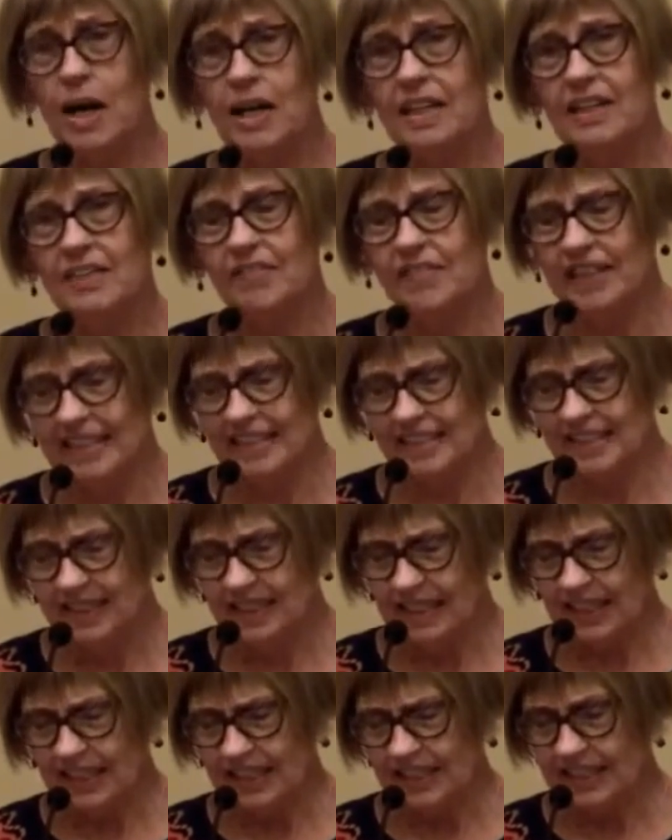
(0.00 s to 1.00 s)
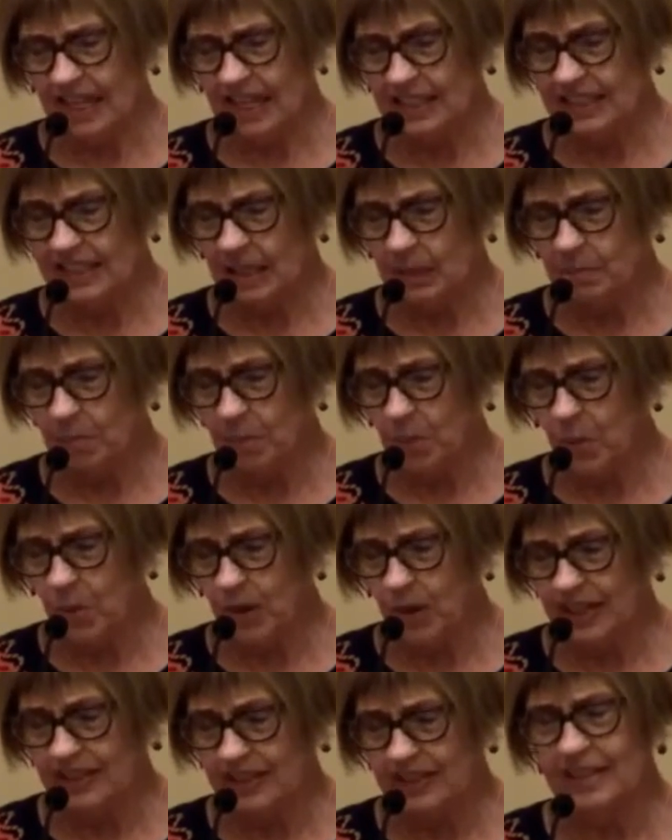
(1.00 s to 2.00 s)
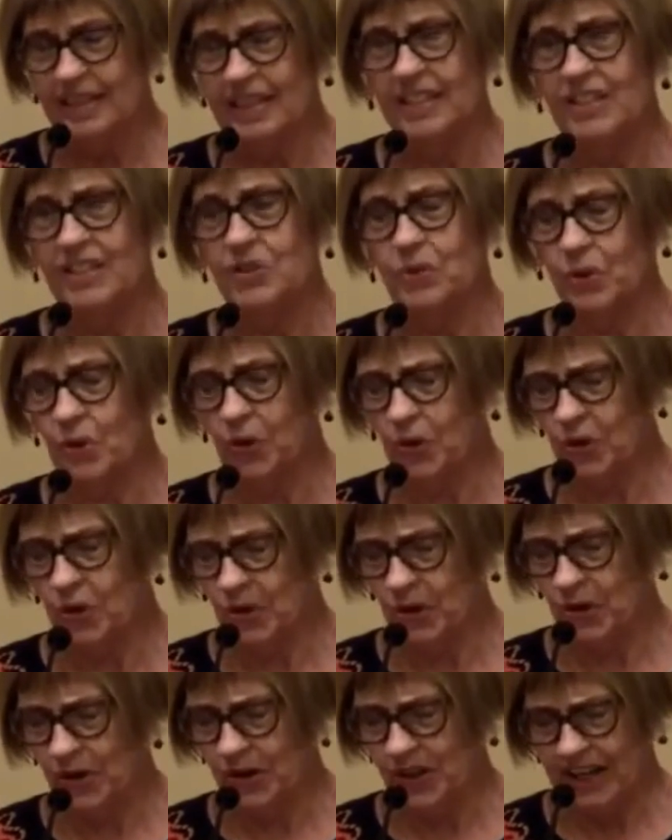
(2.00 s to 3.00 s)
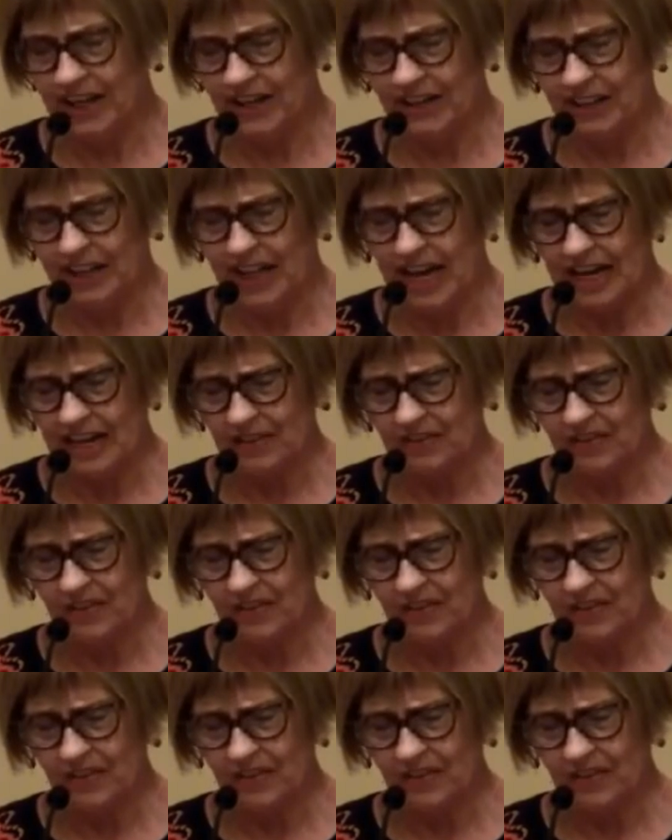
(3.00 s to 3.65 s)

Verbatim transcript: of these things at some point in his or her or their life,